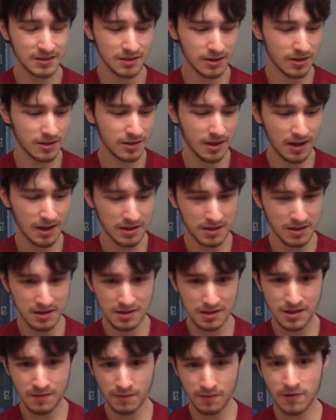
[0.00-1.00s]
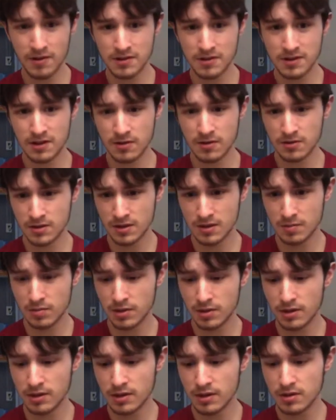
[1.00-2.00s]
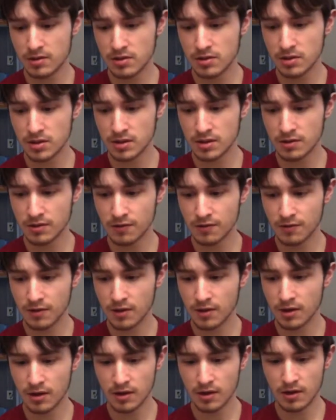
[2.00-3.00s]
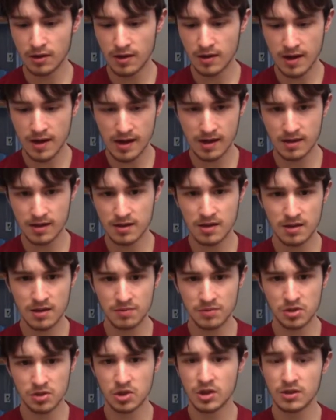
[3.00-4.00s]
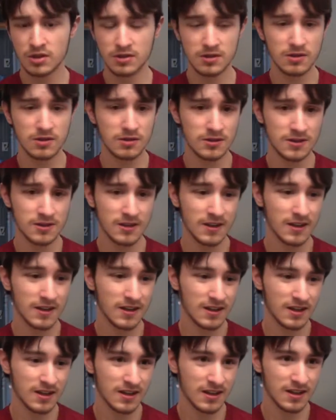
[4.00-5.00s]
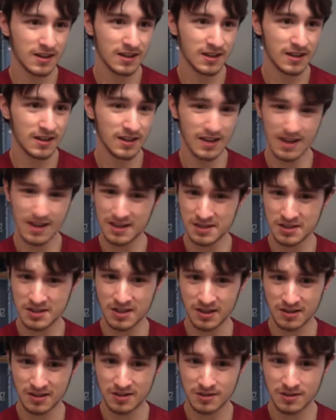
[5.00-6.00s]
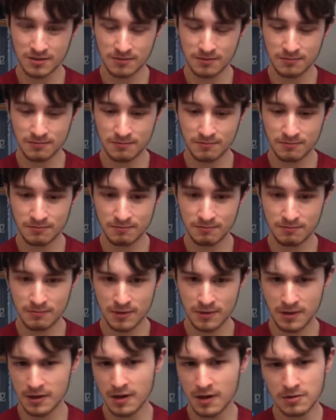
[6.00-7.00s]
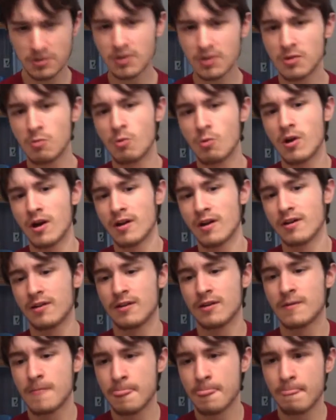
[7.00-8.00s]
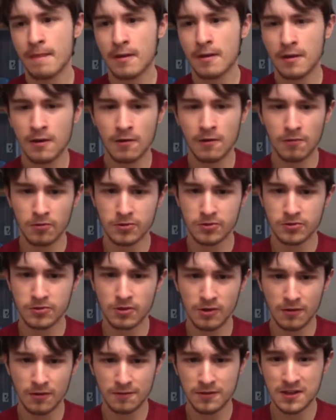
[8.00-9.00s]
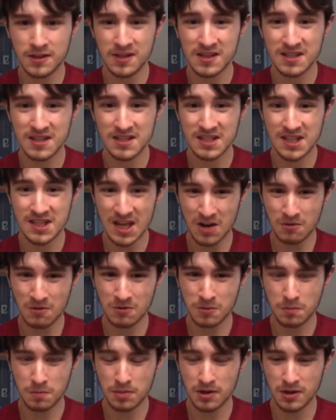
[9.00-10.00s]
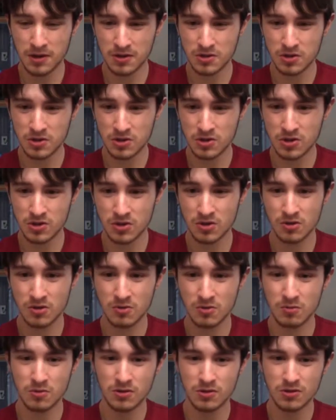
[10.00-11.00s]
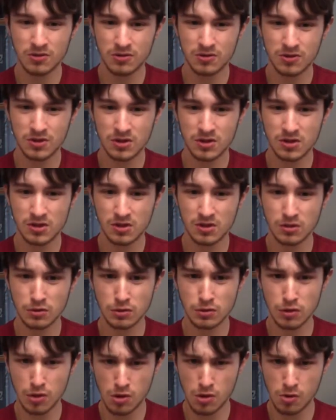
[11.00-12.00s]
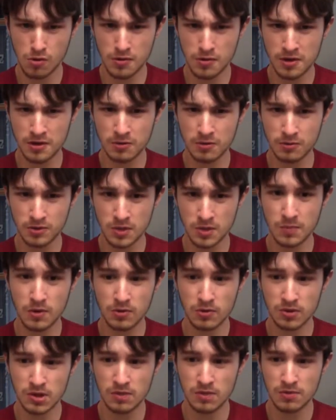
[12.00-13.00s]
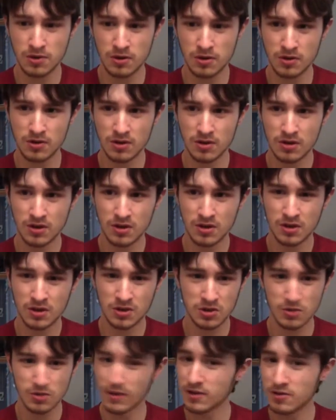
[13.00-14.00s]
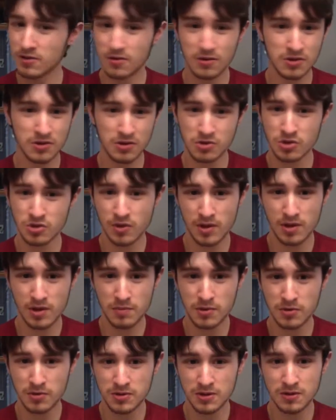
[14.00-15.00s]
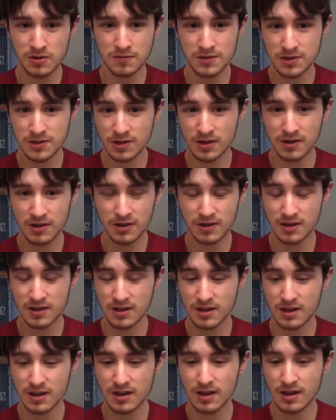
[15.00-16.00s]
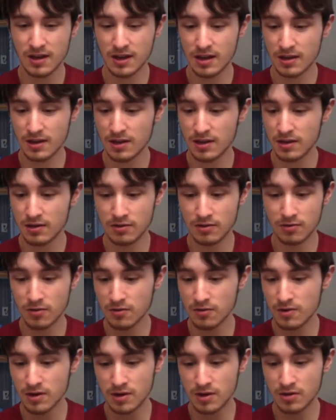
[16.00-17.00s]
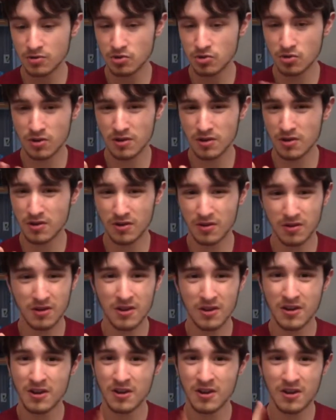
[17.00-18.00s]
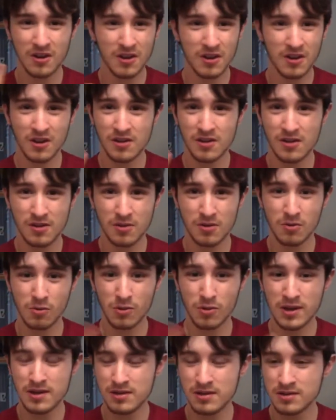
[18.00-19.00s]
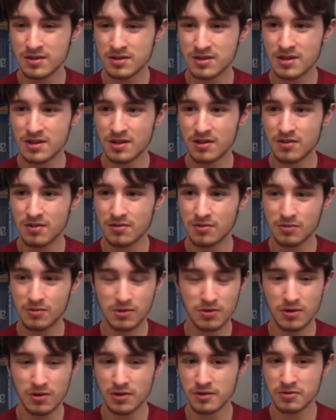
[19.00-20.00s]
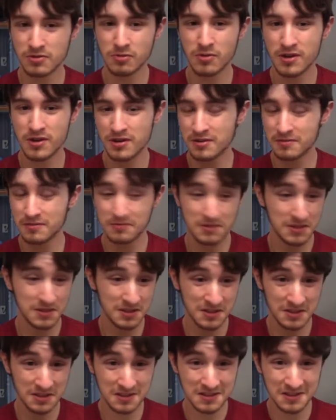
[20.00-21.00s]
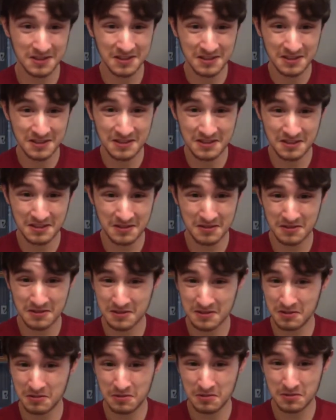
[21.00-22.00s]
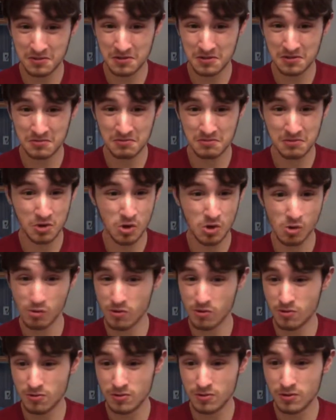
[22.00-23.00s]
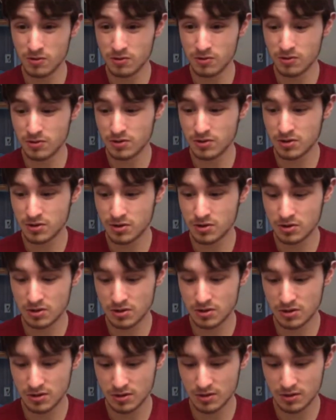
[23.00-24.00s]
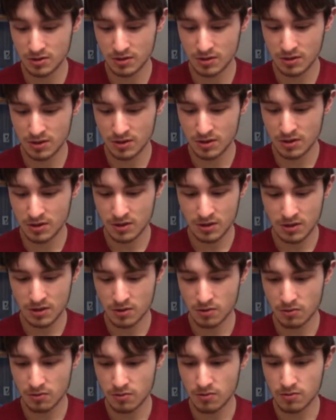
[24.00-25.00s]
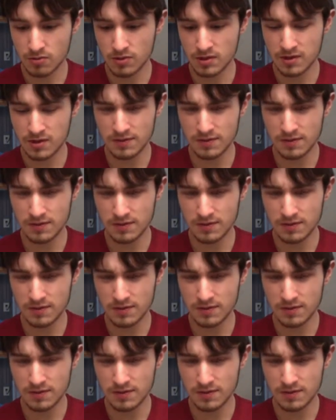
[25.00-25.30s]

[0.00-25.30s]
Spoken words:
Like, at that same friend's house, I played his Act Games Genesis. It kind of sucked, and I'll tell you why. First off, the sound pitch was lower than it was supposed to be, so I couldn't enjoy the music of Sonic, nor could I enjoy the ring sound when you collect the ring. It was crude. It was just crude.